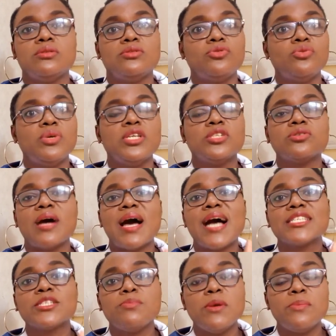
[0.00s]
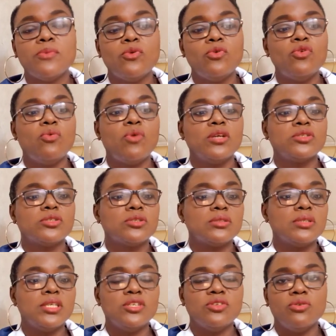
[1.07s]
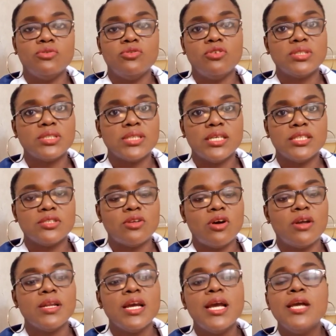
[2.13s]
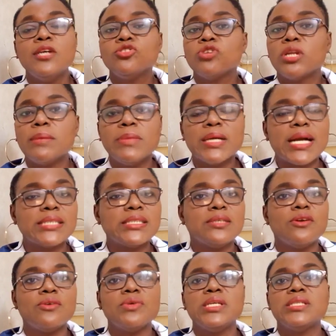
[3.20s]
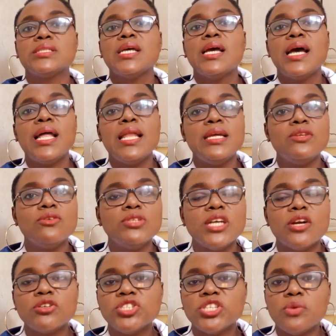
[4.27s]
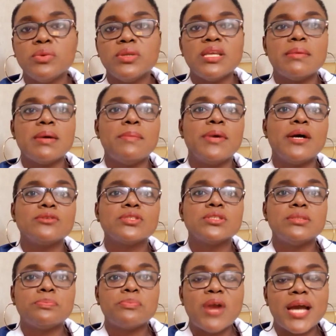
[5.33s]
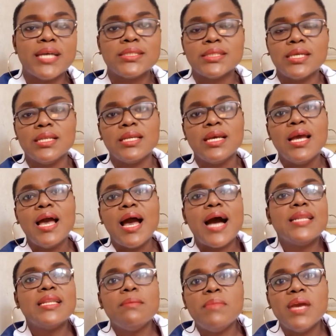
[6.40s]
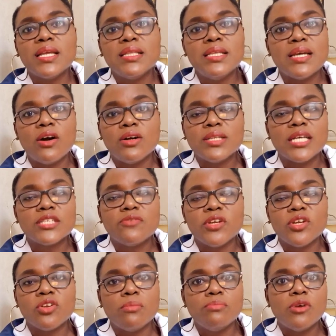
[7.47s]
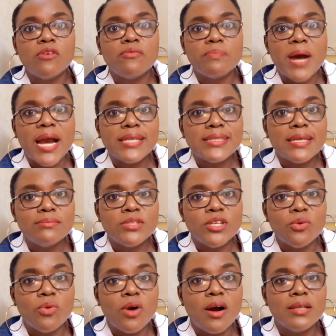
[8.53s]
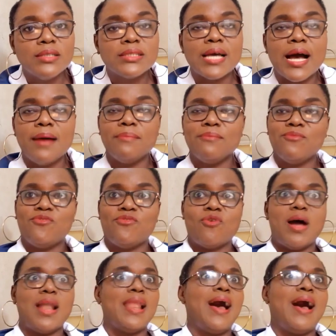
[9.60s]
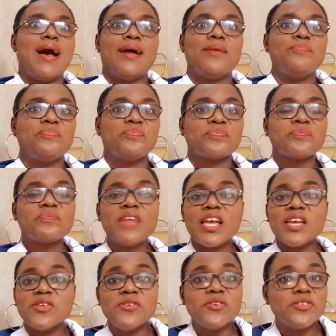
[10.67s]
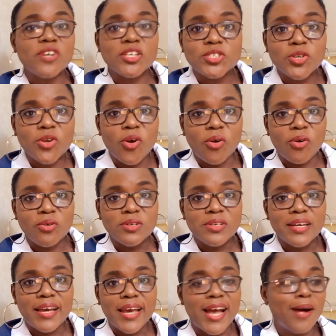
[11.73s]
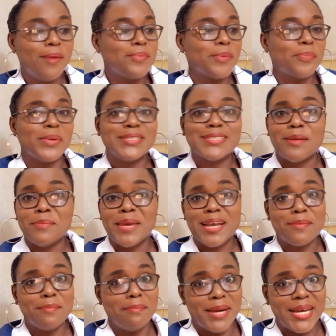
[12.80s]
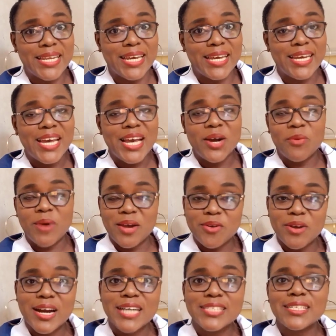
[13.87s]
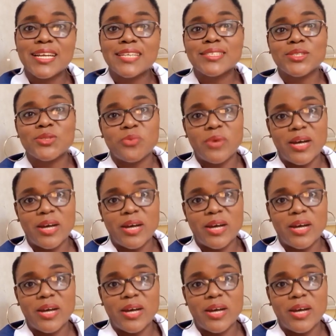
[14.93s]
do is to ask people who want you know those things done, show them the categories, you know negotiate with them about the pricing, and they make the orders for the number of items they want, and voila, you just go help the printer make money while you're cashing out as